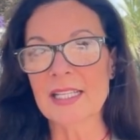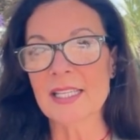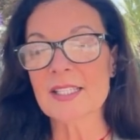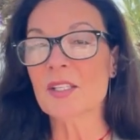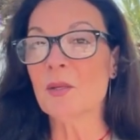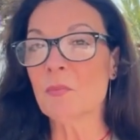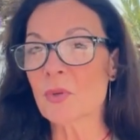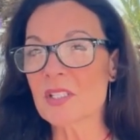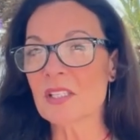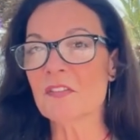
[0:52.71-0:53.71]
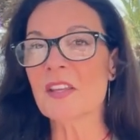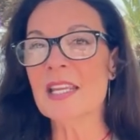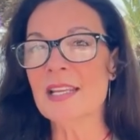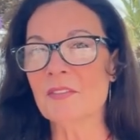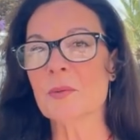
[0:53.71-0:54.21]
That's an impressive
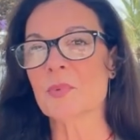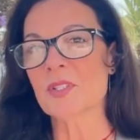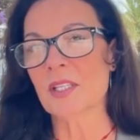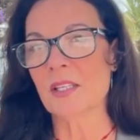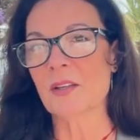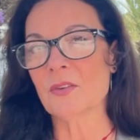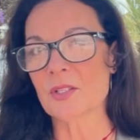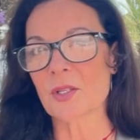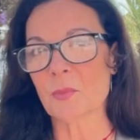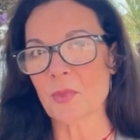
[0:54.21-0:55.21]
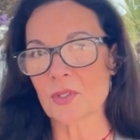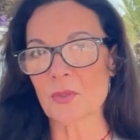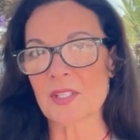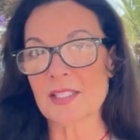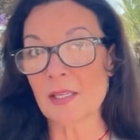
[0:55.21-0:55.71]
11% increase compared to
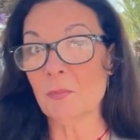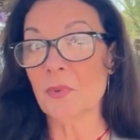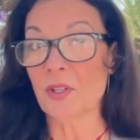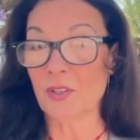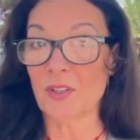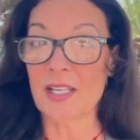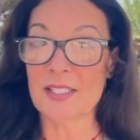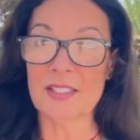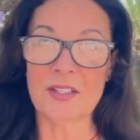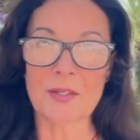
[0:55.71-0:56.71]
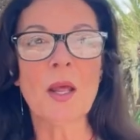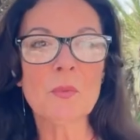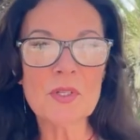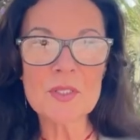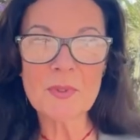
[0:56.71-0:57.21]
the same period last year. And
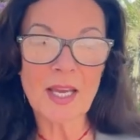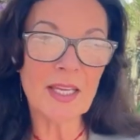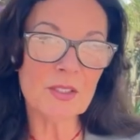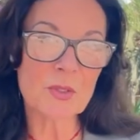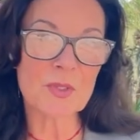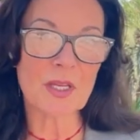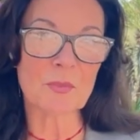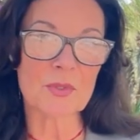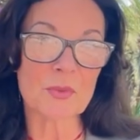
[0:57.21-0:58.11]
what is behind those numbers?